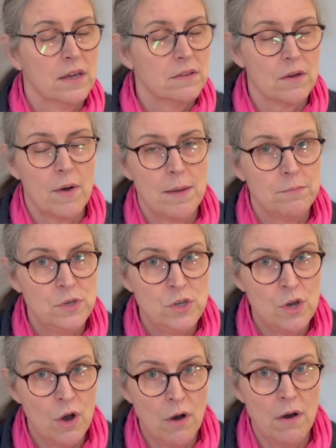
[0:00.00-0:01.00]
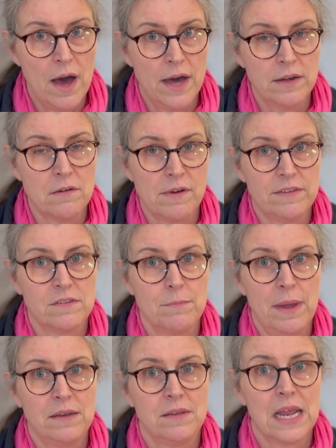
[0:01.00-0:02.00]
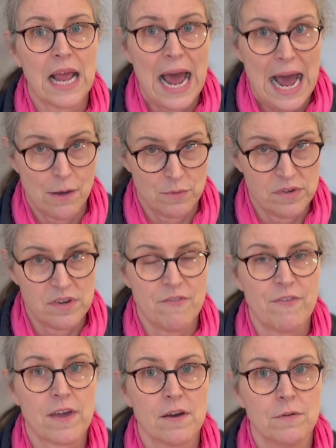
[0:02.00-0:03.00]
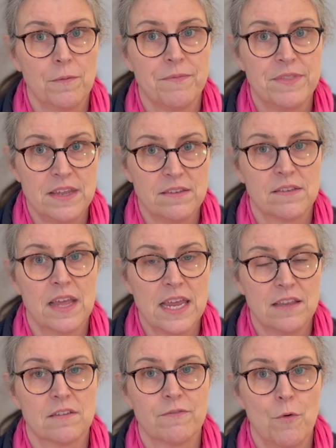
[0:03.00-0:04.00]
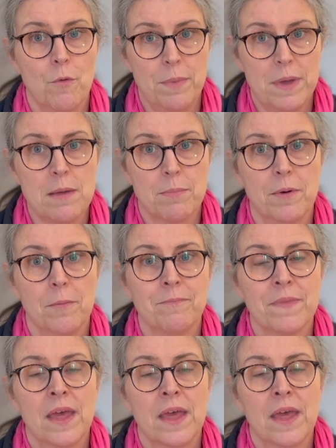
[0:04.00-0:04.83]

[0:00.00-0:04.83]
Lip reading: So I'm not underestimating how difficult this is for people.